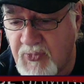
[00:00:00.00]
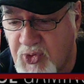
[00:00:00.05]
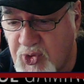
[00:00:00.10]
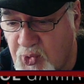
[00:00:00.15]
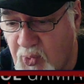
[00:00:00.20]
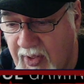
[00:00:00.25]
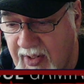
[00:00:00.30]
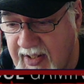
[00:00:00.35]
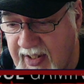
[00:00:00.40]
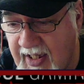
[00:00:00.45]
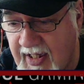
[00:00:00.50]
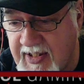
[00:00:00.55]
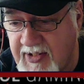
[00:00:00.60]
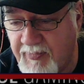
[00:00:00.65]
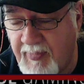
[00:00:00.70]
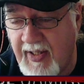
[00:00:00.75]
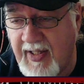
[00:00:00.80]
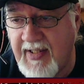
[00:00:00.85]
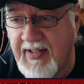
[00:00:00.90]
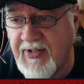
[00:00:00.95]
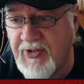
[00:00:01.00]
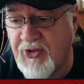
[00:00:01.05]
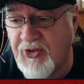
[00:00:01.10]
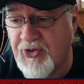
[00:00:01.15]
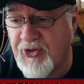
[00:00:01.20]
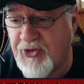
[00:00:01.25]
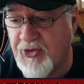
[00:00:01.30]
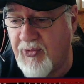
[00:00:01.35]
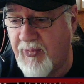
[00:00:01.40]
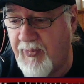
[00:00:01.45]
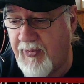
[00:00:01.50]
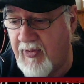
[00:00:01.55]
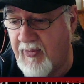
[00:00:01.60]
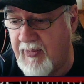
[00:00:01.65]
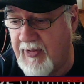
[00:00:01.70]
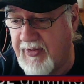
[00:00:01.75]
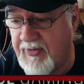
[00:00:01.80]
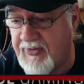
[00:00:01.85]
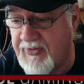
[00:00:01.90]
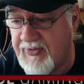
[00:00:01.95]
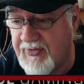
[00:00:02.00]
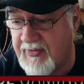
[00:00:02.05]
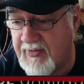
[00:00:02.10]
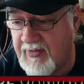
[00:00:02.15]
28-page supplement